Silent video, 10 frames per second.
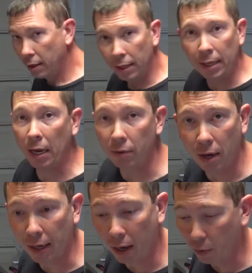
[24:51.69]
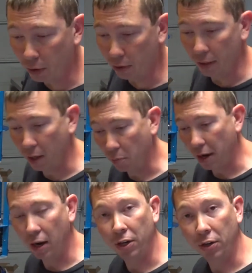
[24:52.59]
You gotta rock out when you're in the
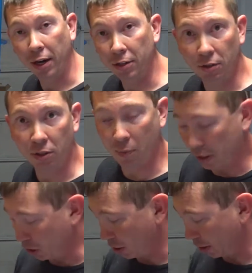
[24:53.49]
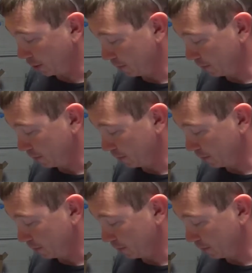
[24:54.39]
Empire and you're doing some engineering.